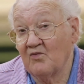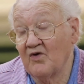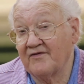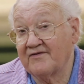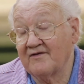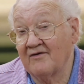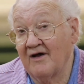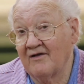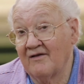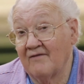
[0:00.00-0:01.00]
with
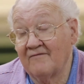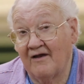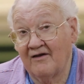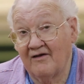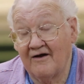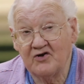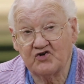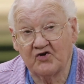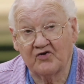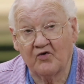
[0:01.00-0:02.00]
a
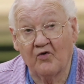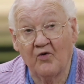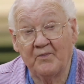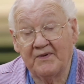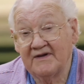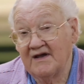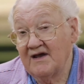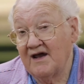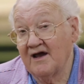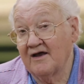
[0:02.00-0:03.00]
larger group
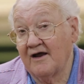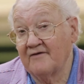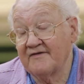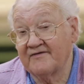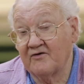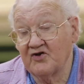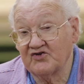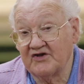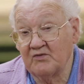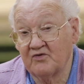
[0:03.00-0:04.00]
and on
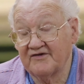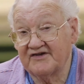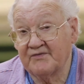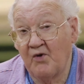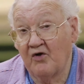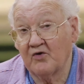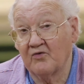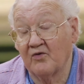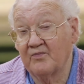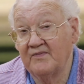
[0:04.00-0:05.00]
Thursday with a small
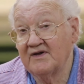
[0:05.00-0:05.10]
group.